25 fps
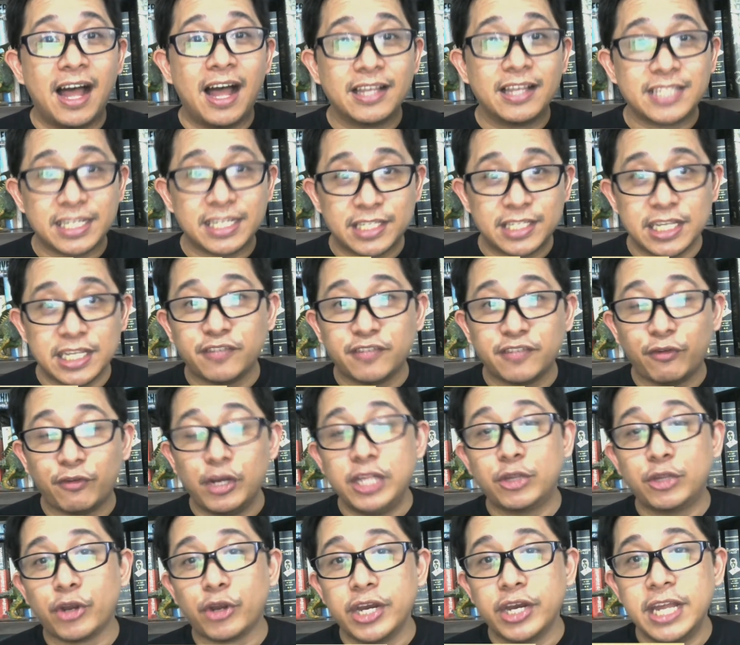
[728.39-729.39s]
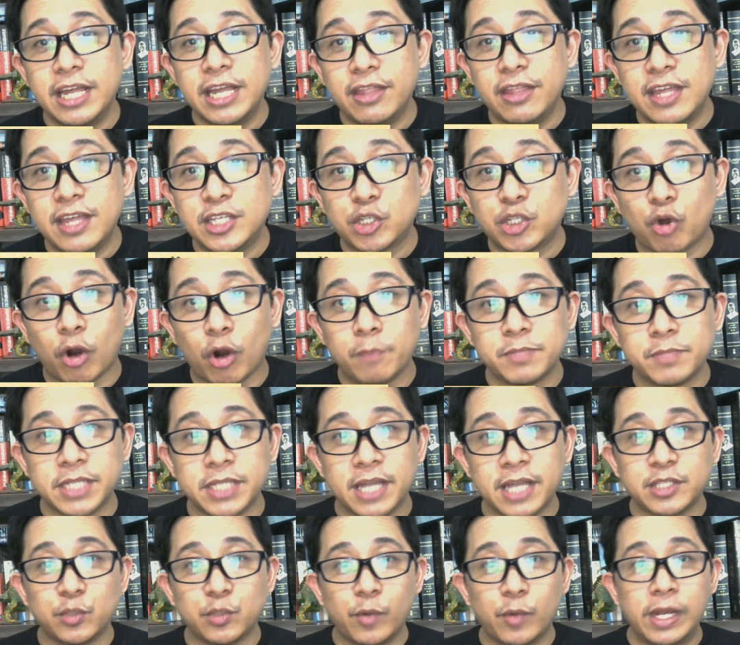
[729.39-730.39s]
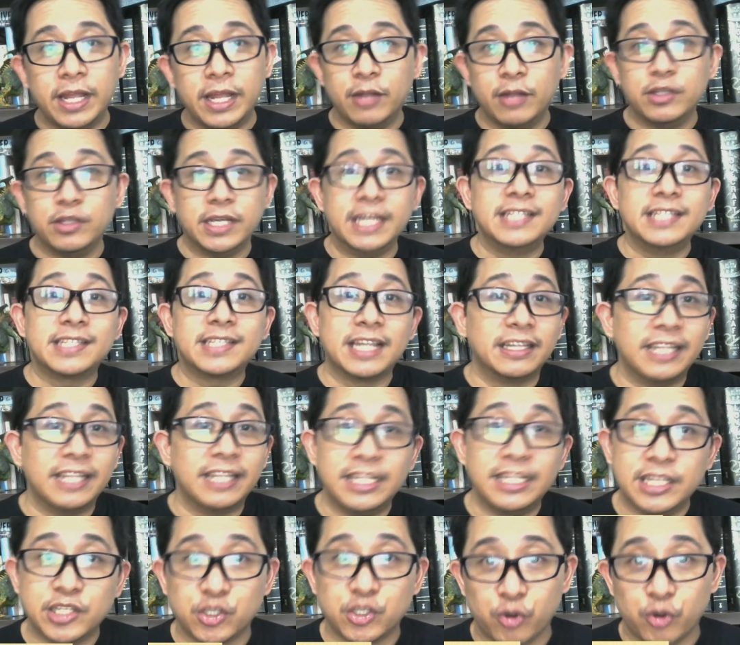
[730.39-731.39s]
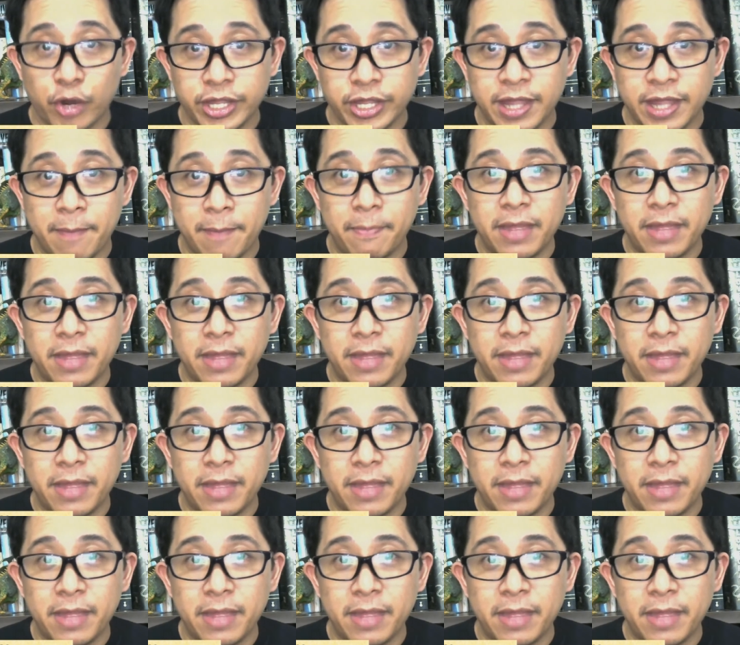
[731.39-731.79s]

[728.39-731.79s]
successfully turning these corpses will instantly destroy them.